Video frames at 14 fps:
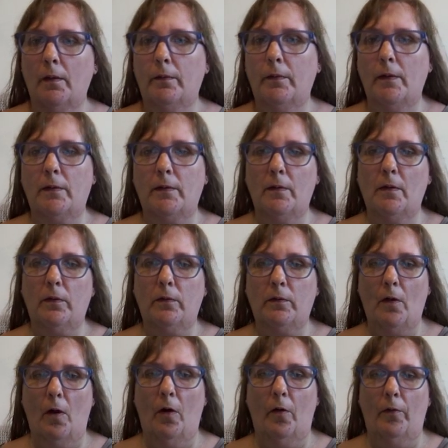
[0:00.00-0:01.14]
This is a
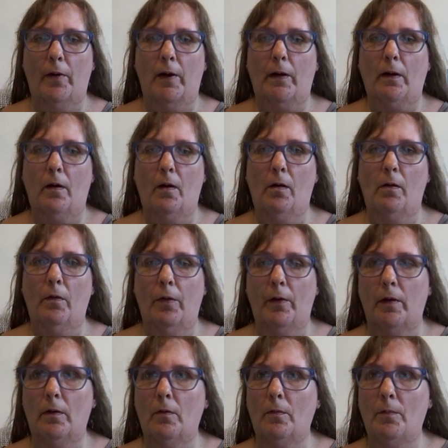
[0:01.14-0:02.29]
story called The
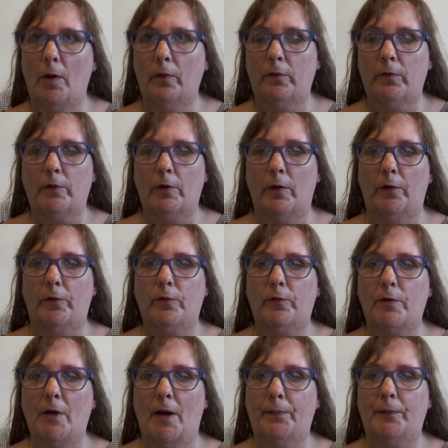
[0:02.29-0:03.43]
Little Monsters,
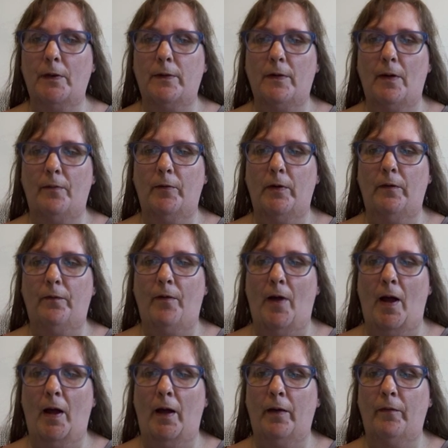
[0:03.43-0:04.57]
Chapter
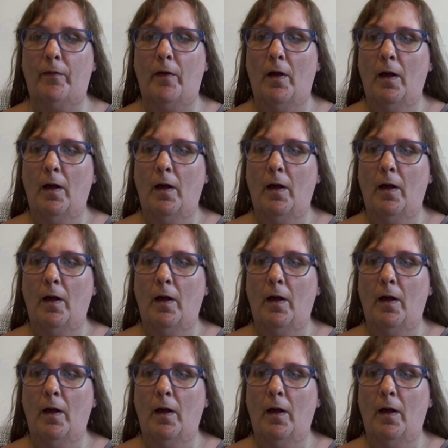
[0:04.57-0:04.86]
75.